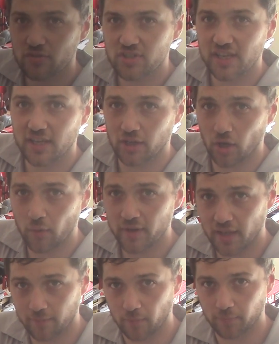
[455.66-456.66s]
usually get
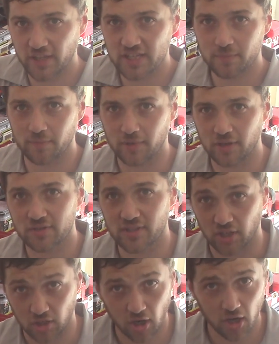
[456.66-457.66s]
OEM replacement mirrors
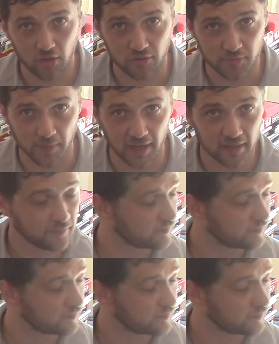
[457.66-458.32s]
and a car goes by.